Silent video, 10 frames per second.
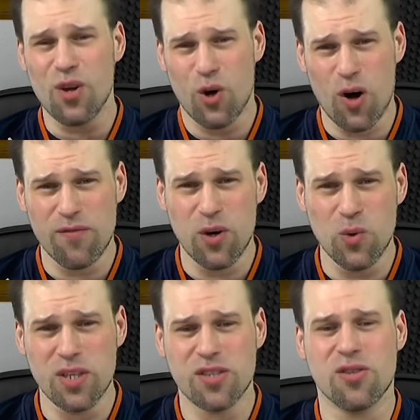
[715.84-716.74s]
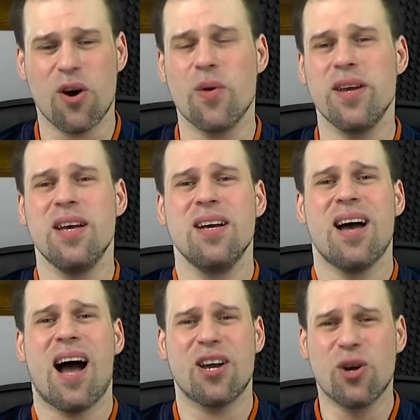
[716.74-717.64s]
convoluted story.
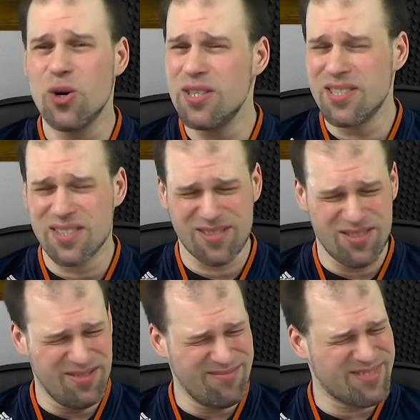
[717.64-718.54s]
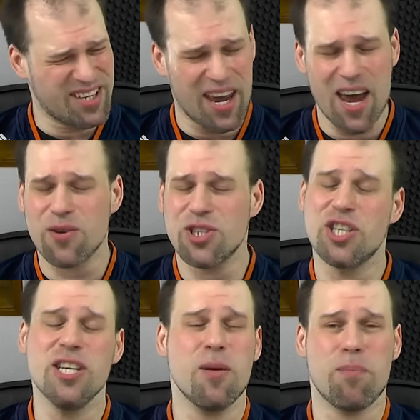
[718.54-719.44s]
I couldn't care a
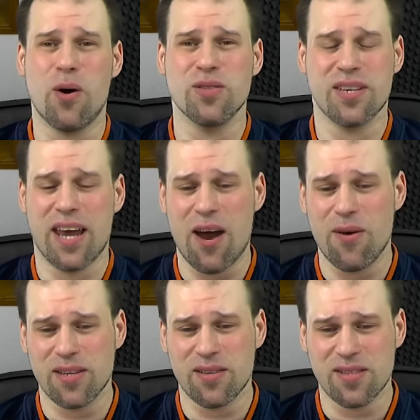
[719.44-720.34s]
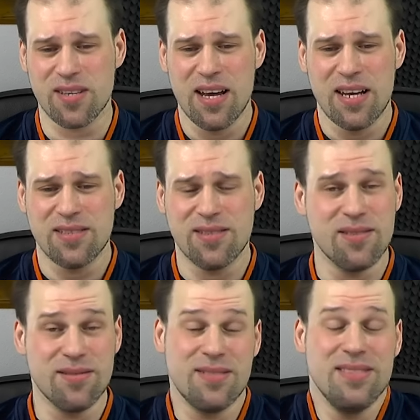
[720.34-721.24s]
shit about the characters.
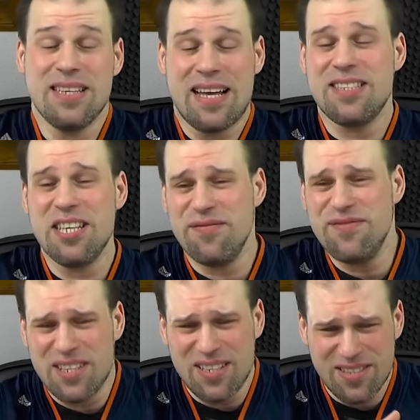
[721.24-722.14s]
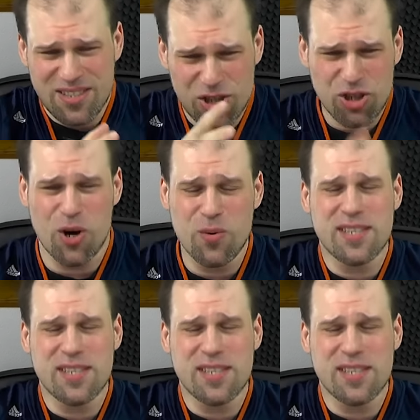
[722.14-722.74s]
And even the show